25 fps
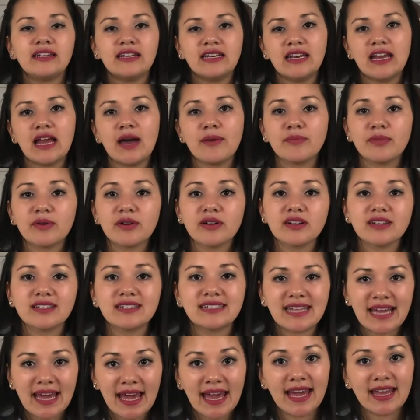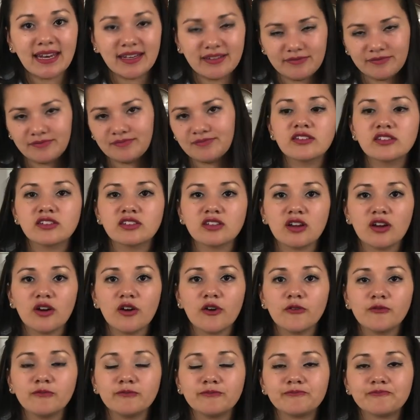Number 10.
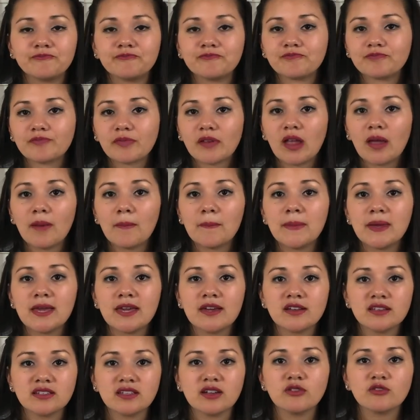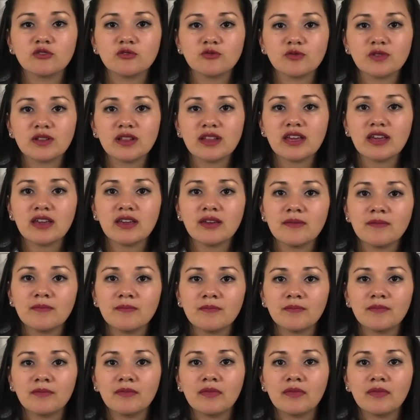So because I was really